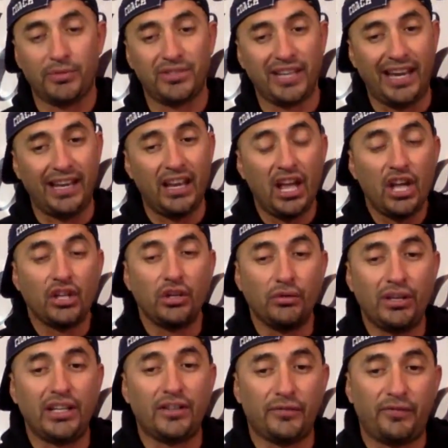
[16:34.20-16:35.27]
You know what I'm
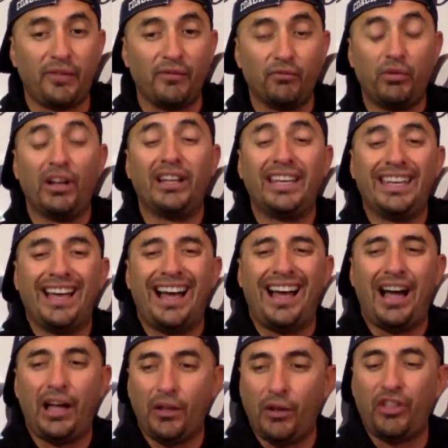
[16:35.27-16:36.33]
saying? You need to
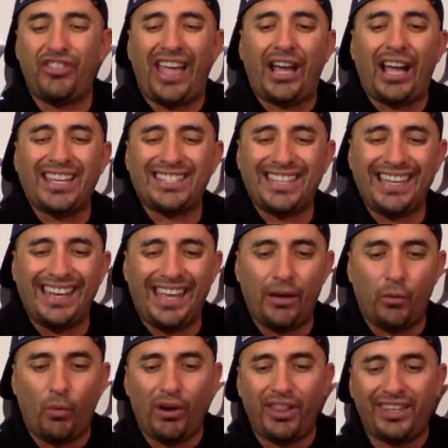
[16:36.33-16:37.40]
really, it's like I
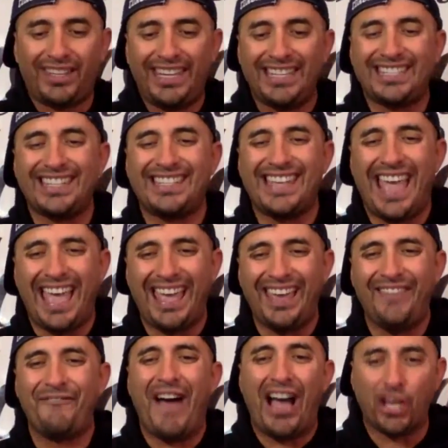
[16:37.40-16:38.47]
said, and one of the keys
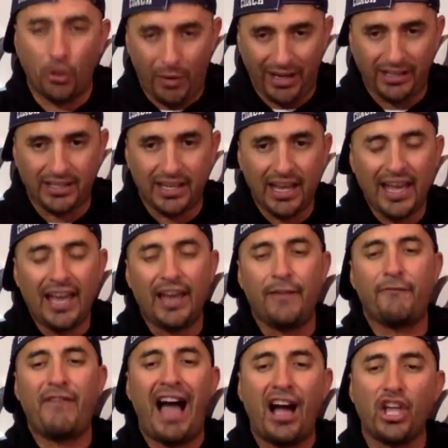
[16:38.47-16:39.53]
is evaluate.
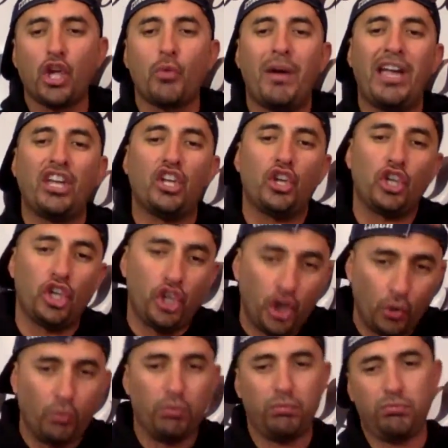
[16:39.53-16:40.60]
Evaluate
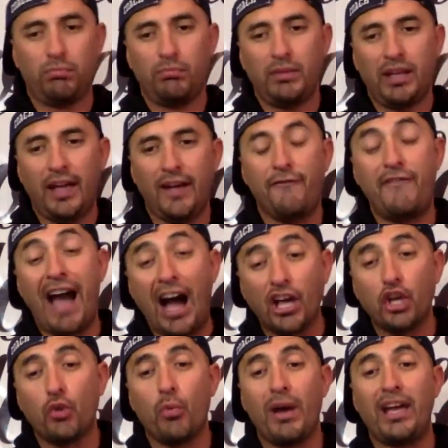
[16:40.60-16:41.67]
you.
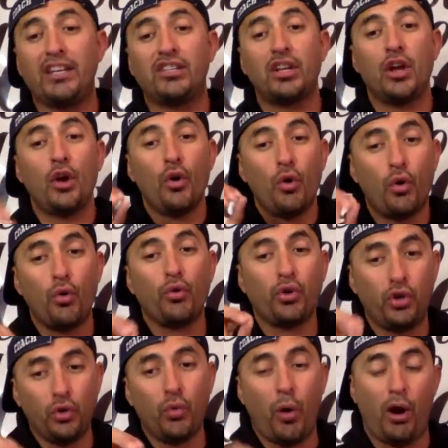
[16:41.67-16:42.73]
Evaluate
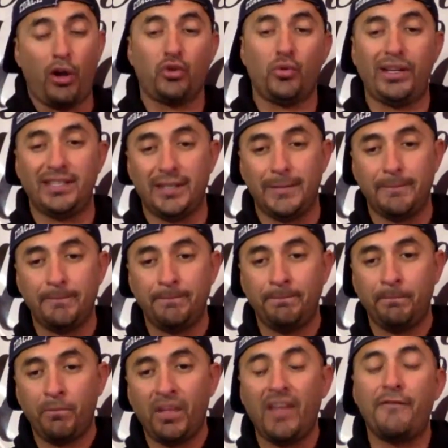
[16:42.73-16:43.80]
who you are, Tracy.
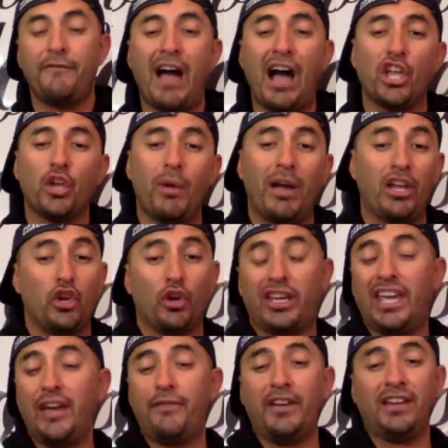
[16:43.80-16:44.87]

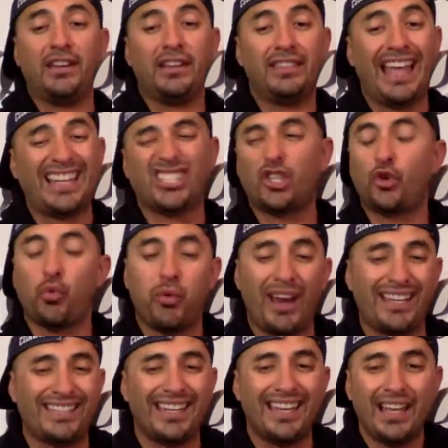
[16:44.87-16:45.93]
Evaluate your giving. That's
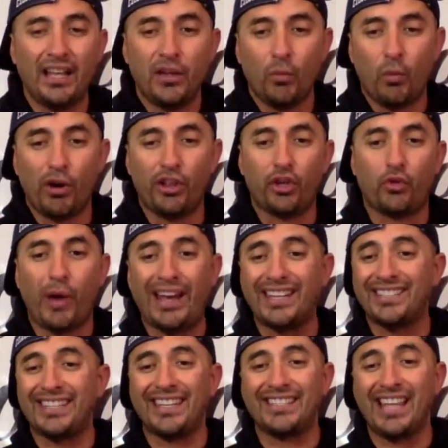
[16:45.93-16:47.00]
great. One of the
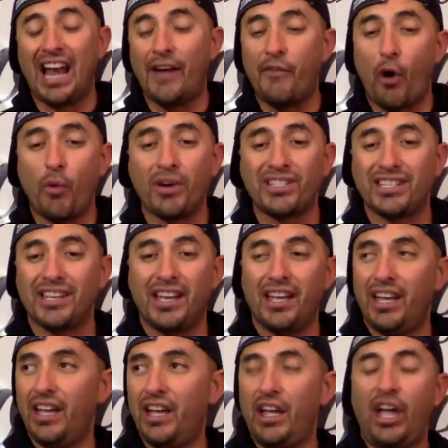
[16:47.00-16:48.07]
greatest things that I've always
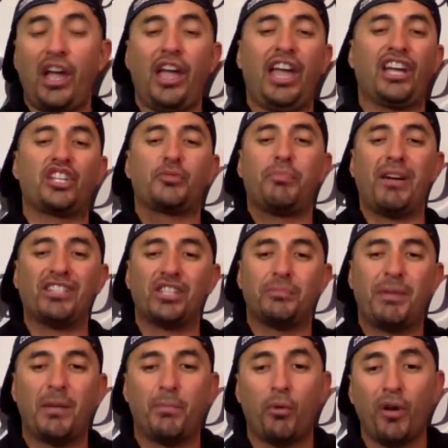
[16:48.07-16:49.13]

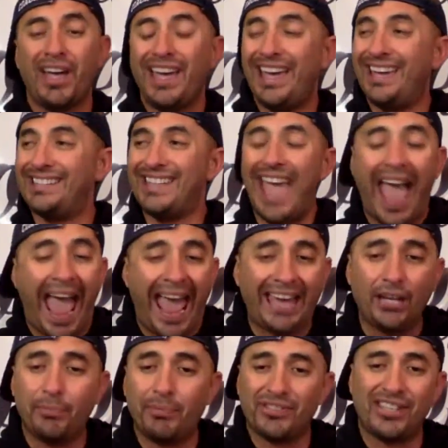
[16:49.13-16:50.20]
expressed to people is
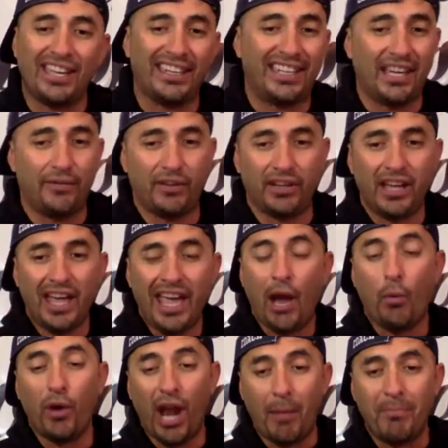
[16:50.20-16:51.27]
80% giving.
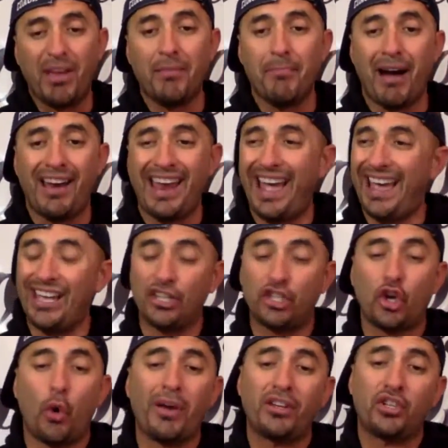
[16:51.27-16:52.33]
And what I mean by
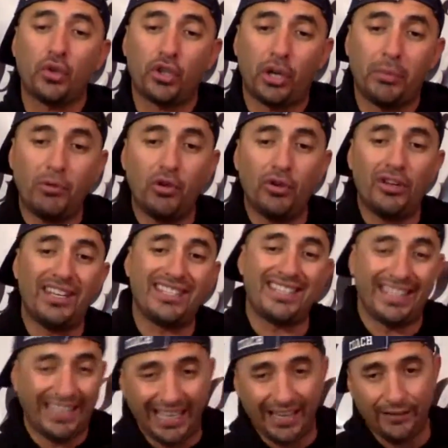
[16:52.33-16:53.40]
that is going to
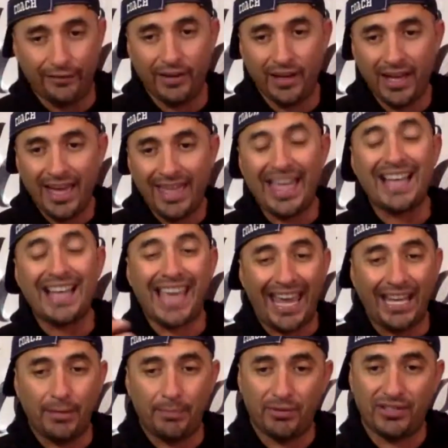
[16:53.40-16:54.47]
communities and give.
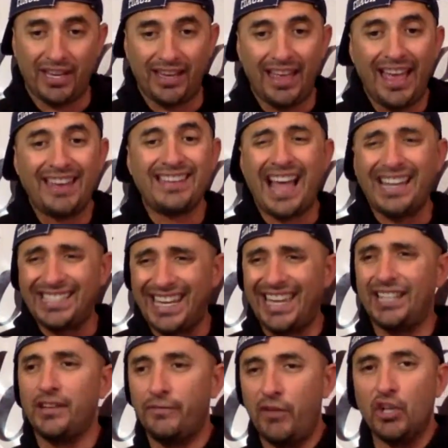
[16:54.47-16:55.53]
That's 80%,
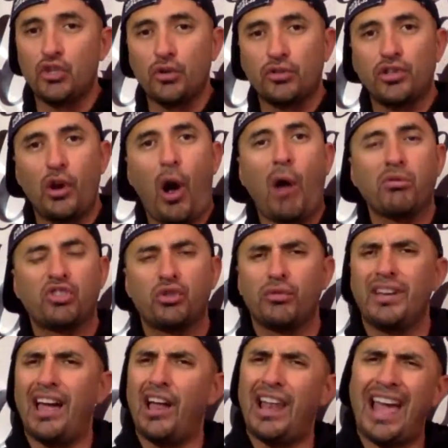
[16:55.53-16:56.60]
not to individuals. You know, I
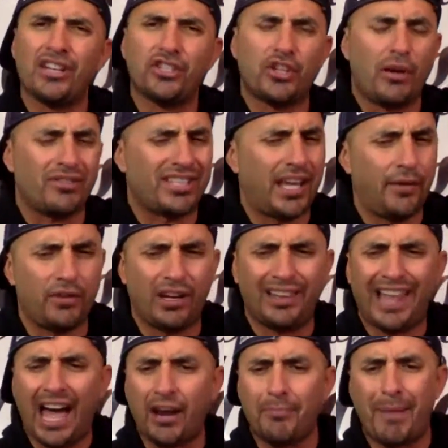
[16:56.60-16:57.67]
was doing that last year. I was
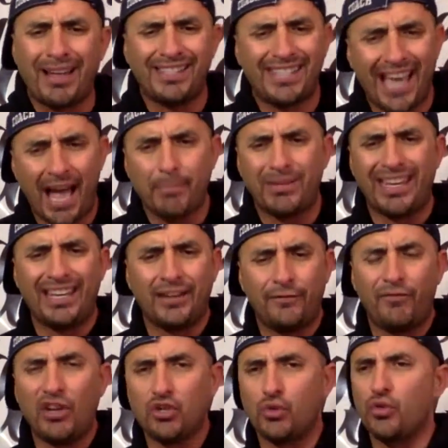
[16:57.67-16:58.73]
giving a lot of my time to
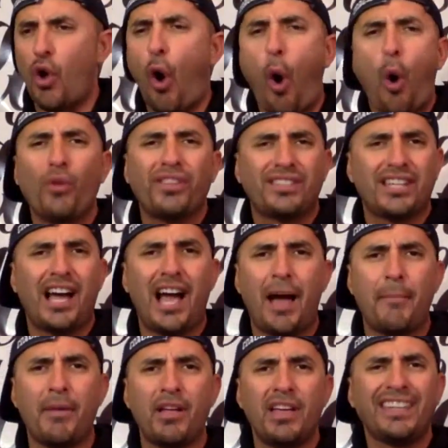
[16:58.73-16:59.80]
individuals all the
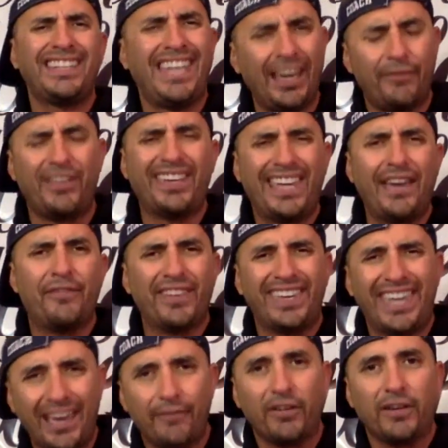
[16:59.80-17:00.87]
time, giving.
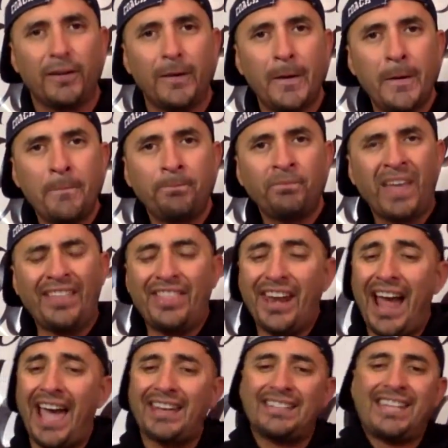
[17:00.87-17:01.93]

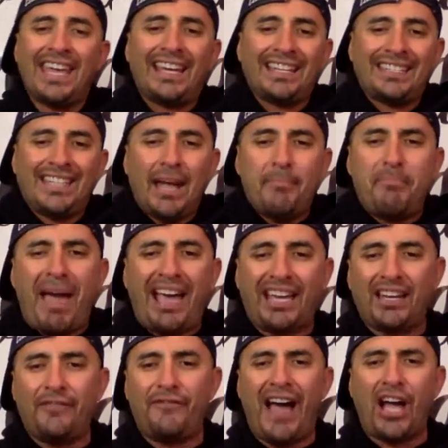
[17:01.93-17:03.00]
And then I had to take a step
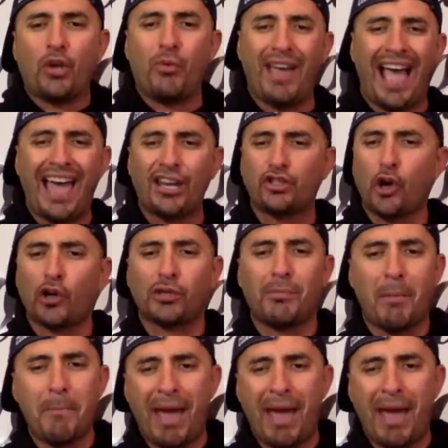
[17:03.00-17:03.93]
back and evaluate. I had to